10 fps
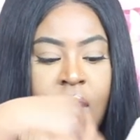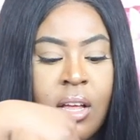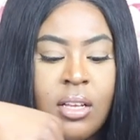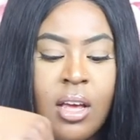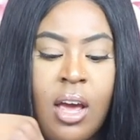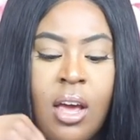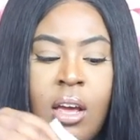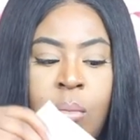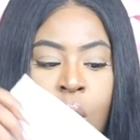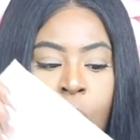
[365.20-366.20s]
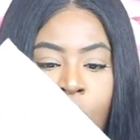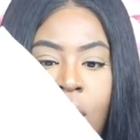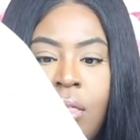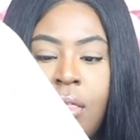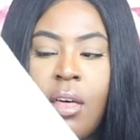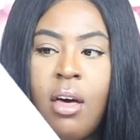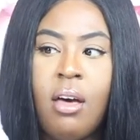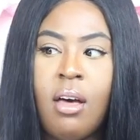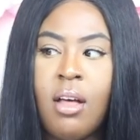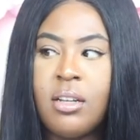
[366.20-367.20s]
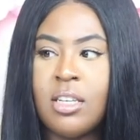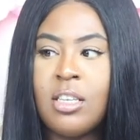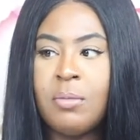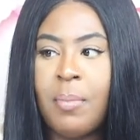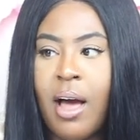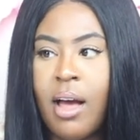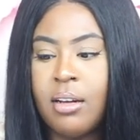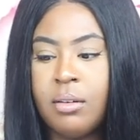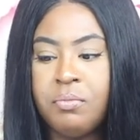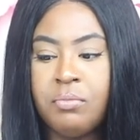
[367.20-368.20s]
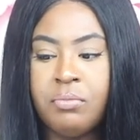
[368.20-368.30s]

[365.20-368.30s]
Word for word: It came with uh, just bag.